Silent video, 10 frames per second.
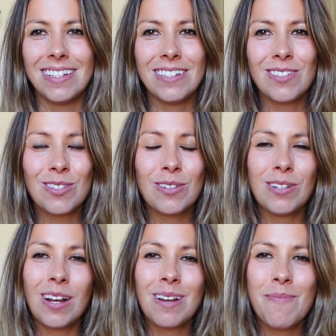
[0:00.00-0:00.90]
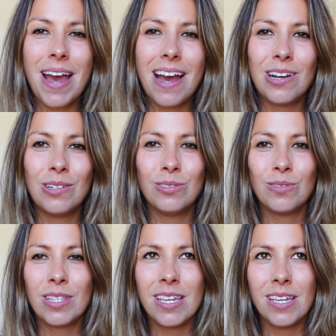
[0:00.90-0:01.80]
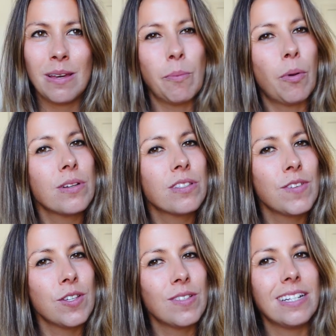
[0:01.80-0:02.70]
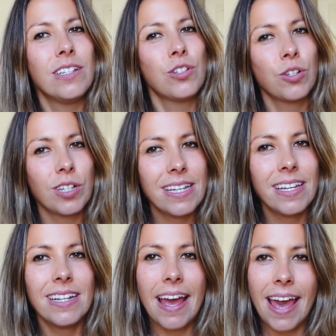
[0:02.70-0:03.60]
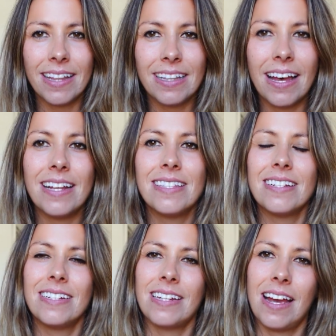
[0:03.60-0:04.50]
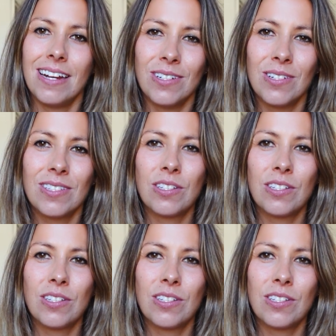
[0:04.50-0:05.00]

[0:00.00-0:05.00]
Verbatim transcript: Uh, let's also talk about the importance of using intriguing headlines and titles.